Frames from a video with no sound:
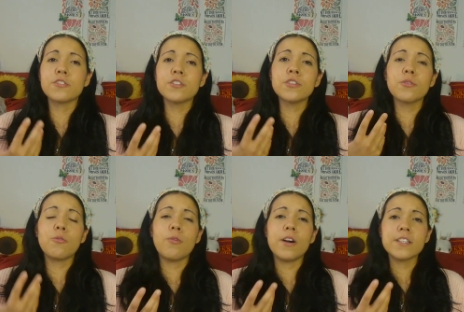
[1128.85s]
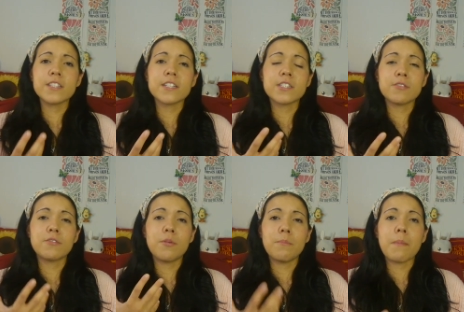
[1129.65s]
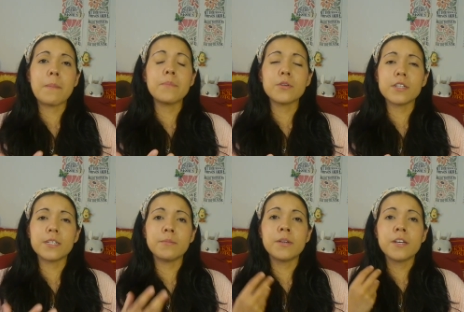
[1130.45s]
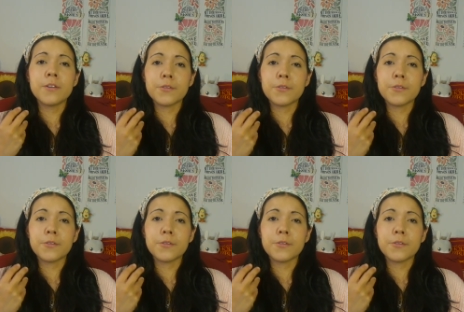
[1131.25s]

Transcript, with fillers: The Lord wants us to remember him